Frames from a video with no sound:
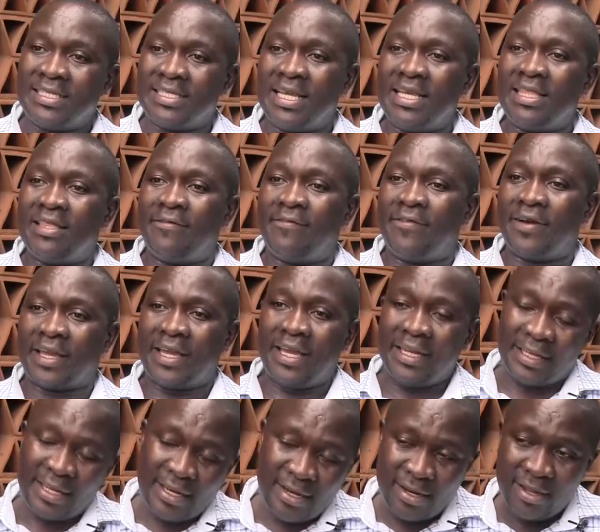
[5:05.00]
it's either
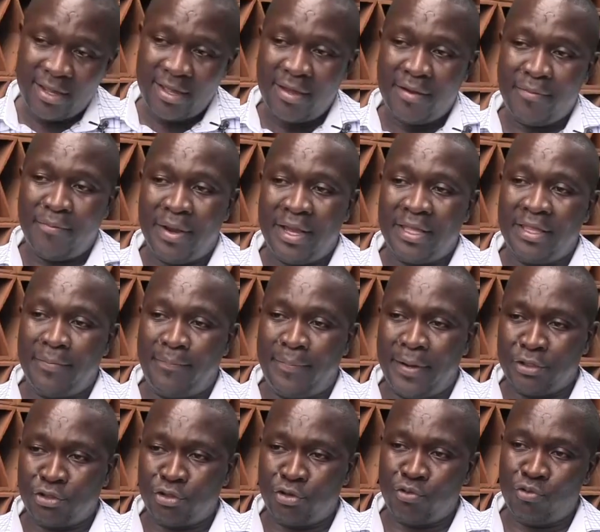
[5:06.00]
vacated by the
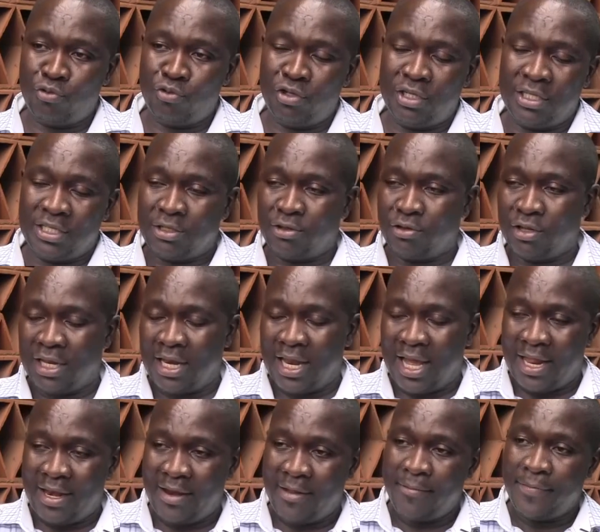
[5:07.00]
person who is on the
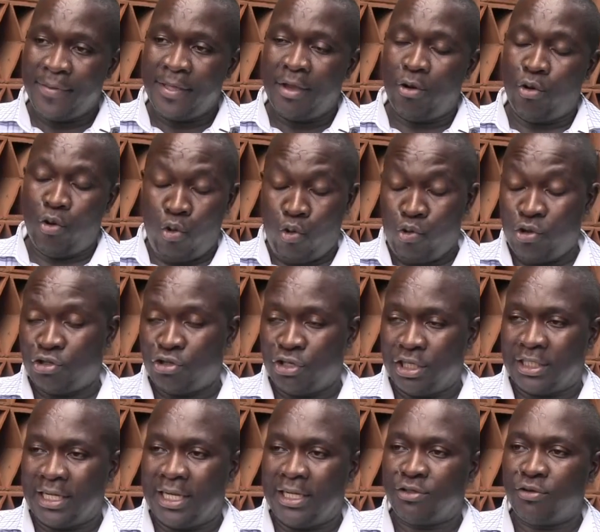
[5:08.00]
land or who is on
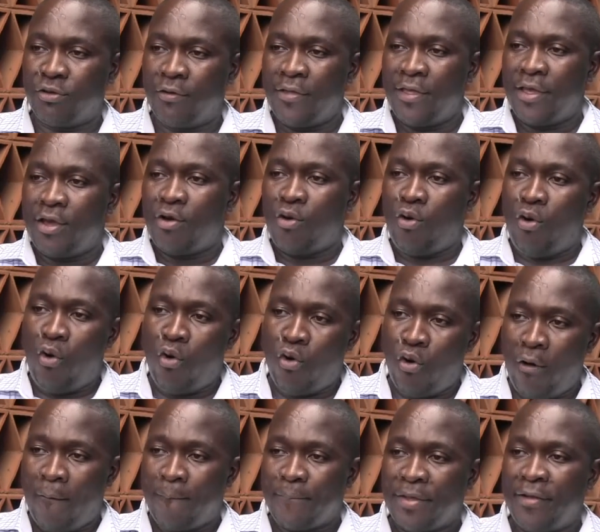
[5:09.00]
the title,
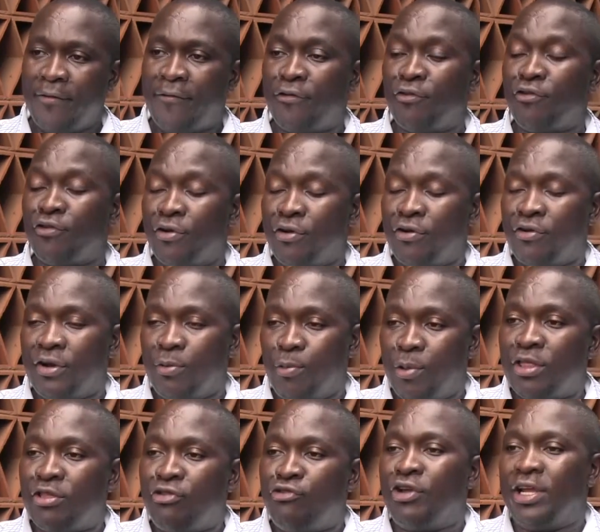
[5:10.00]
or if you
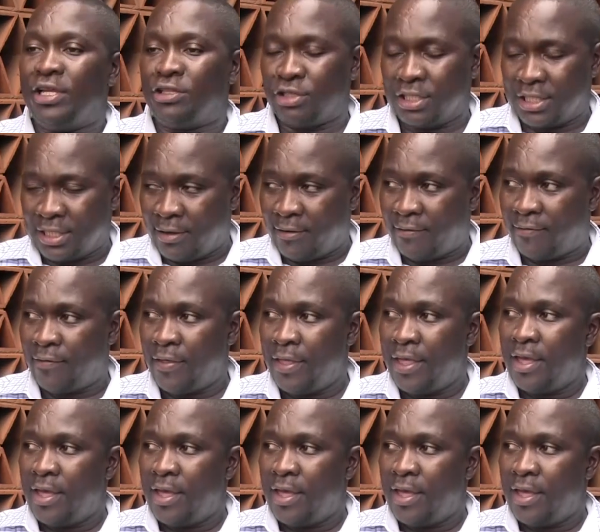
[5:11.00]
withdraw it yourself,